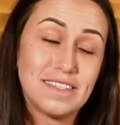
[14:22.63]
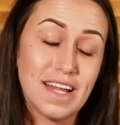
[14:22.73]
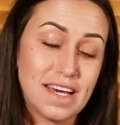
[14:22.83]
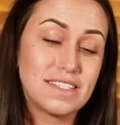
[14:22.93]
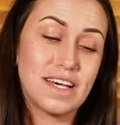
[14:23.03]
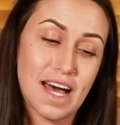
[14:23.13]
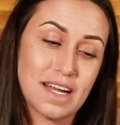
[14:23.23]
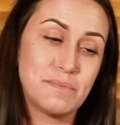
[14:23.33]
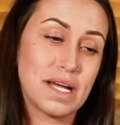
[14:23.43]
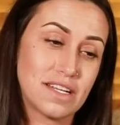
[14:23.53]
Like
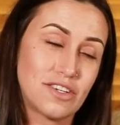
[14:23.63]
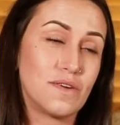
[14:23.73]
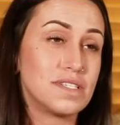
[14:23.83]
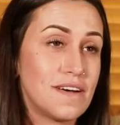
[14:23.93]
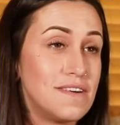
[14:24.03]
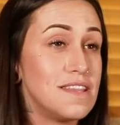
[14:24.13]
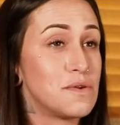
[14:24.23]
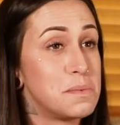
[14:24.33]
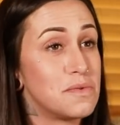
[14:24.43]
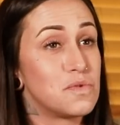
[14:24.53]
sad, about to turn
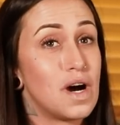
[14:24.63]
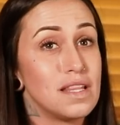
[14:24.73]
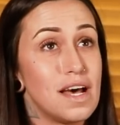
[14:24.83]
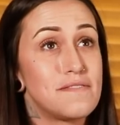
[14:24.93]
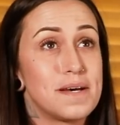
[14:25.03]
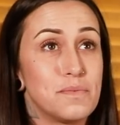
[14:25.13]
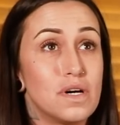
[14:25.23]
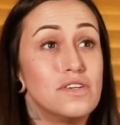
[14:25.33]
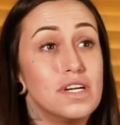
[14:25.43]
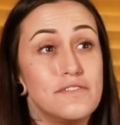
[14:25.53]
73 before I left. I'm
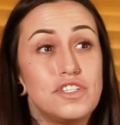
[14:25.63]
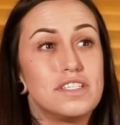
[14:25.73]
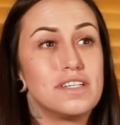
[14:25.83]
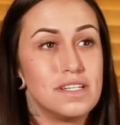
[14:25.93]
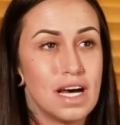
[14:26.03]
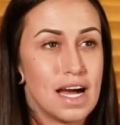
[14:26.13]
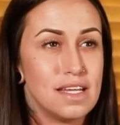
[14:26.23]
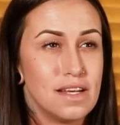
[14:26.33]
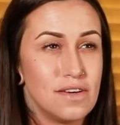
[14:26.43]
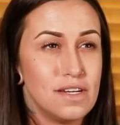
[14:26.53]
wondering if she's gonna die
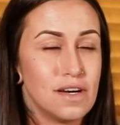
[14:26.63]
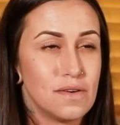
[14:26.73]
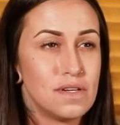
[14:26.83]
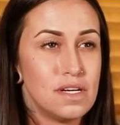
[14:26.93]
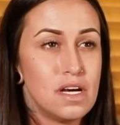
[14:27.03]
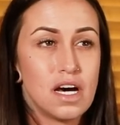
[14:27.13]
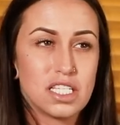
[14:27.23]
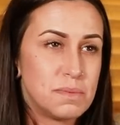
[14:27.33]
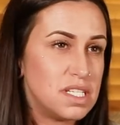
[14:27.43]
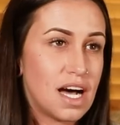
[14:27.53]
in there, you know.
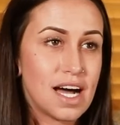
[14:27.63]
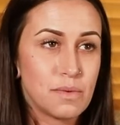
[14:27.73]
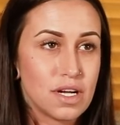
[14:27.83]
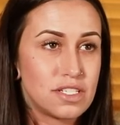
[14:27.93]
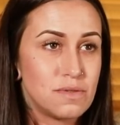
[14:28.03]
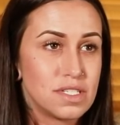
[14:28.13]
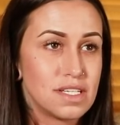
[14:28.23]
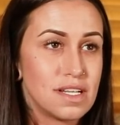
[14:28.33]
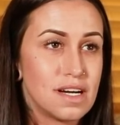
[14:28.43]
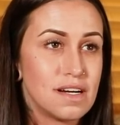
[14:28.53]
Husband died while she was
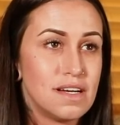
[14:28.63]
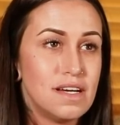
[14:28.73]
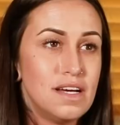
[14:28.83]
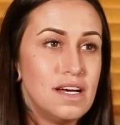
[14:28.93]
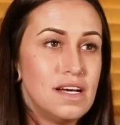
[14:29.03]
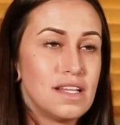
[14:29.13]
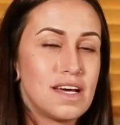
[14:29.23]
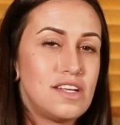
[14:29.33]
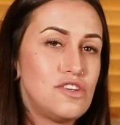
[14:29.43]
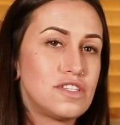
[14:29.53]
in there.
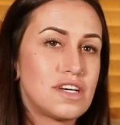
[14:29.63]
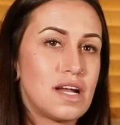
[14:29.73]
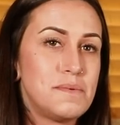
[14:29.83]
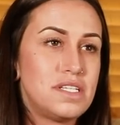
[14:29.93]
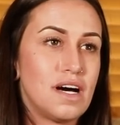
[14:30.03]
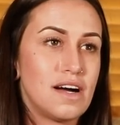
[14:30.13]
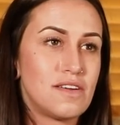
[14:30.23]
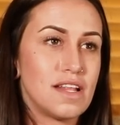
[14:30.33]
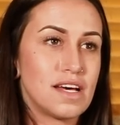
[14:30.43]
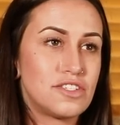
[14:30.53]
Like, and you just gotta be
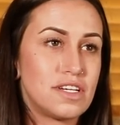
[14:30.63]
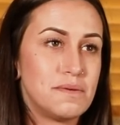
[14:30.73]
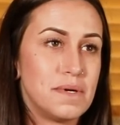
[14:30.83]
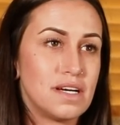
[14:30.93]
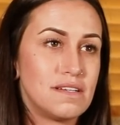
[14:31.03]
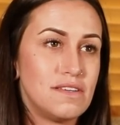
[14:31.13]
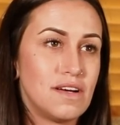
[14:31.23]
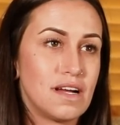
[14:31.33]
tired of that shit, man. You